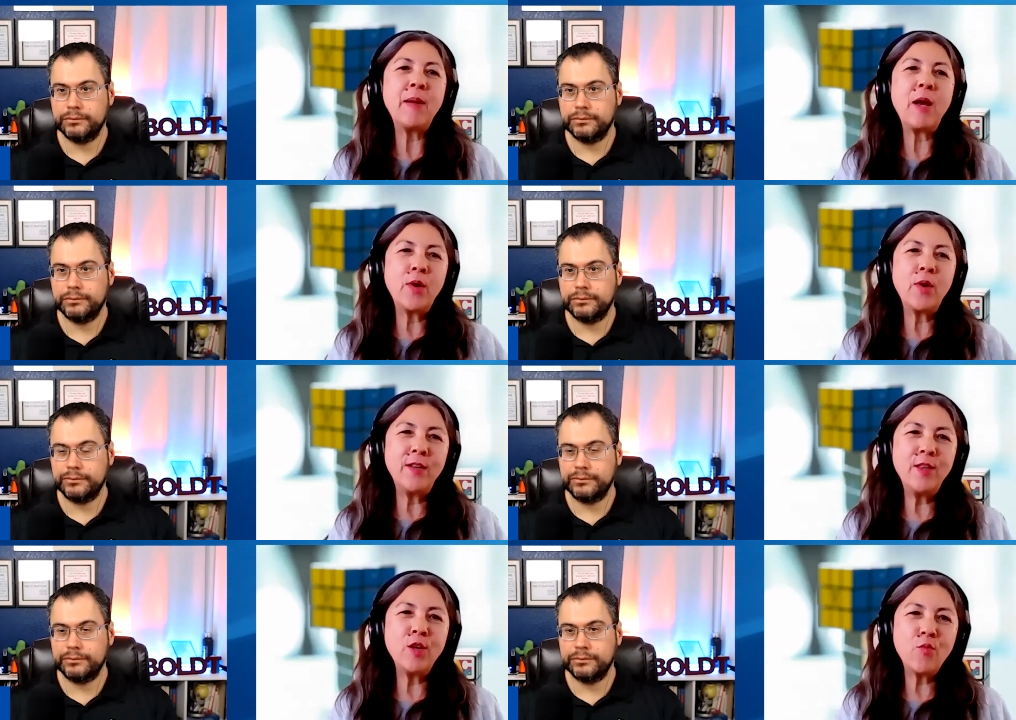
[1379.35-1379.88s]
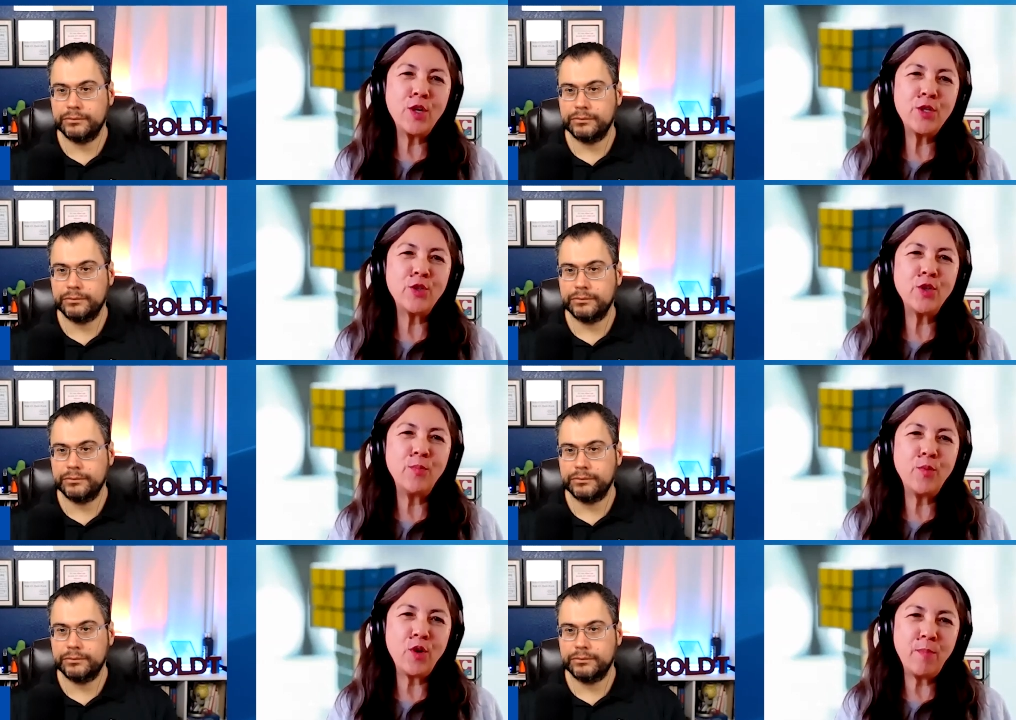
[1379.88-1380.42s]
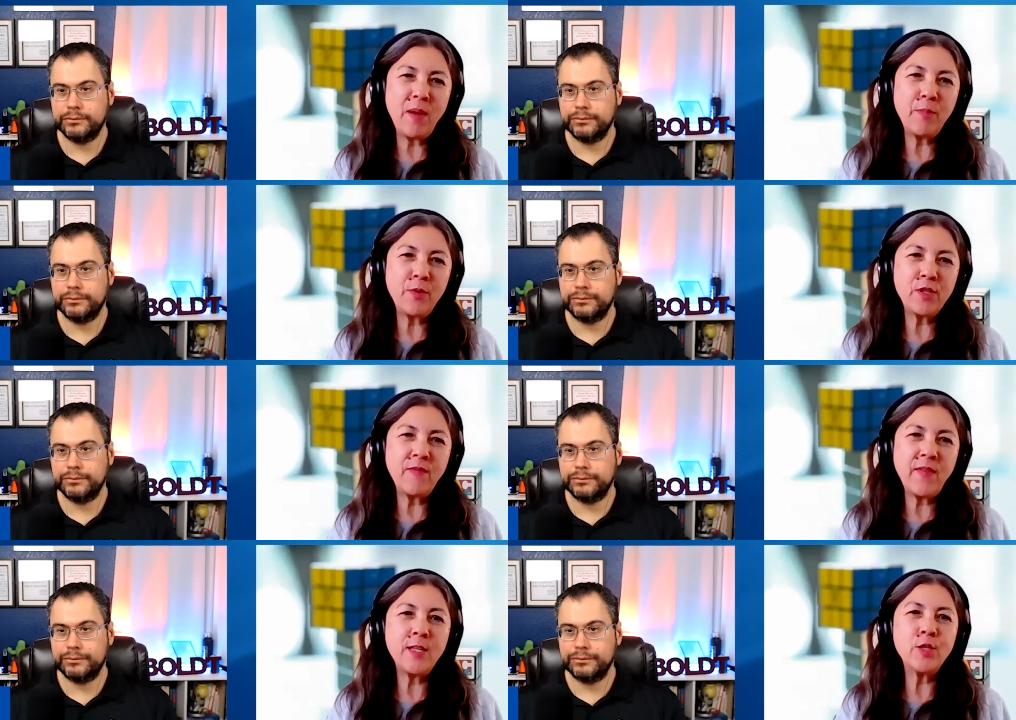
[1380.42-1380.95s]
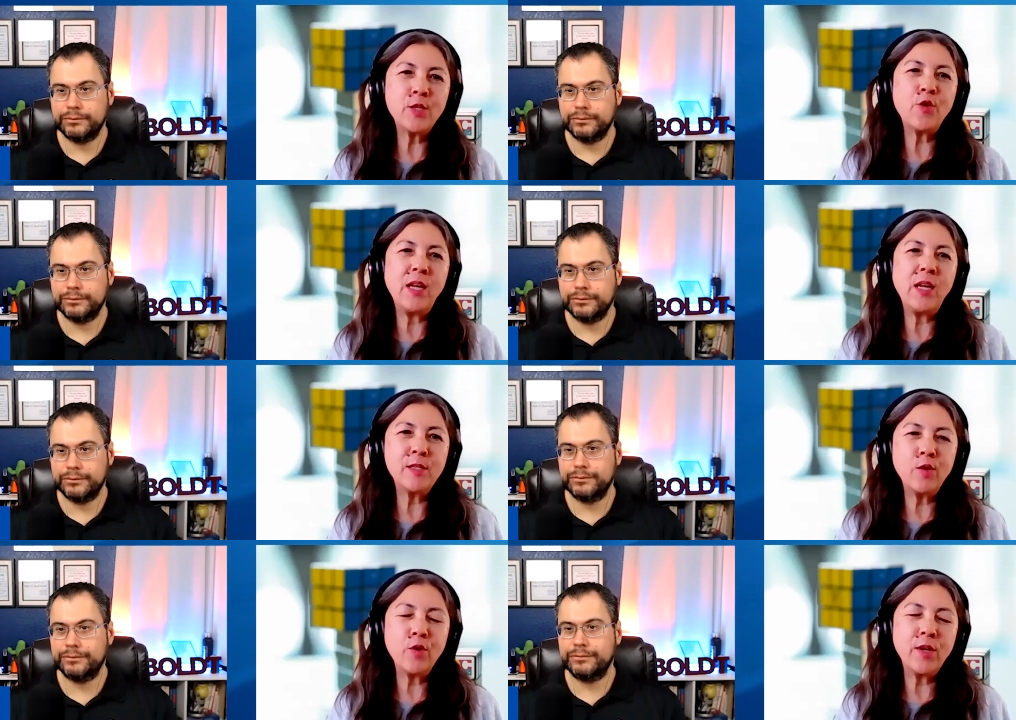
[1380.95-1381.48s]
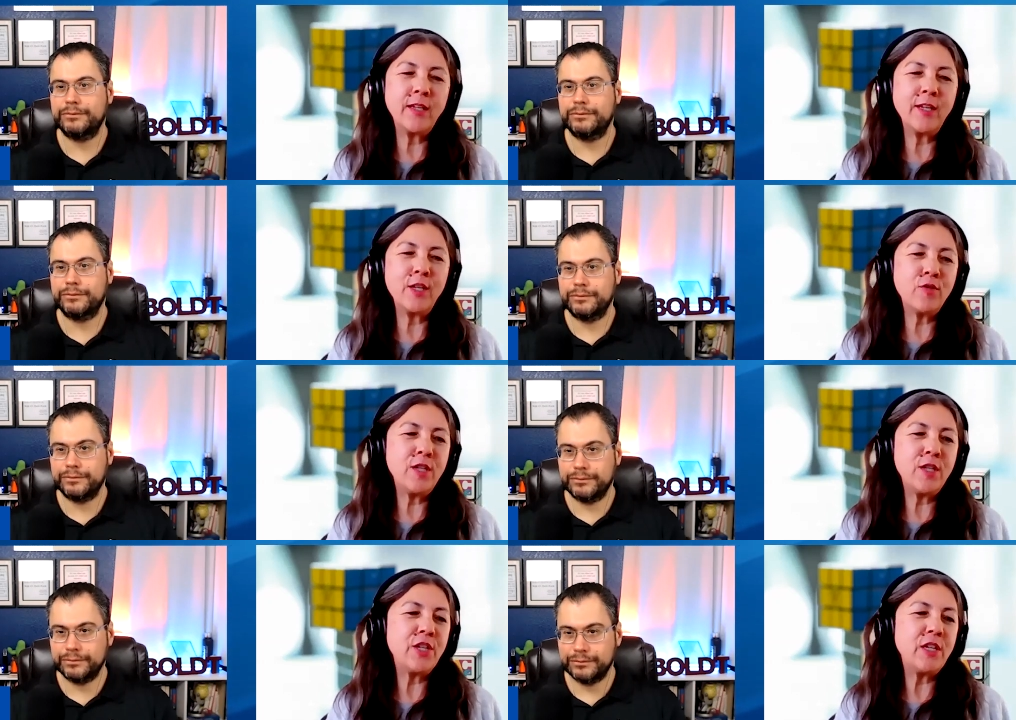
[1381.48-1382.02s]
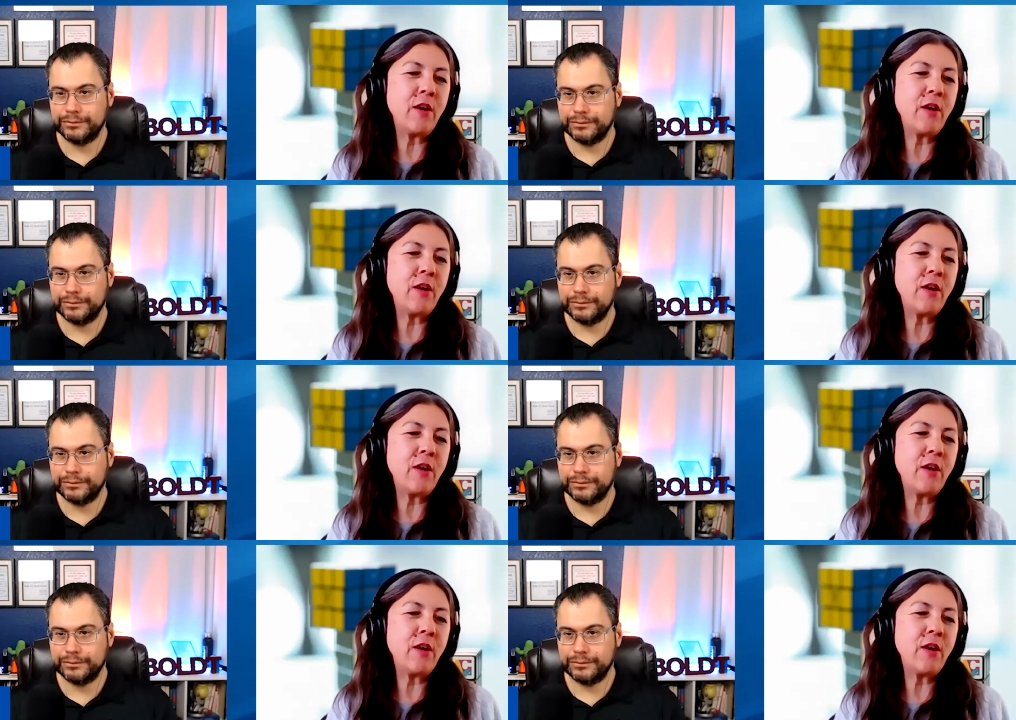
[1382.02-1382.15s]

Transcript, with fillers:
Speaker 1: by one of the original board members of ace her name's lori guidry she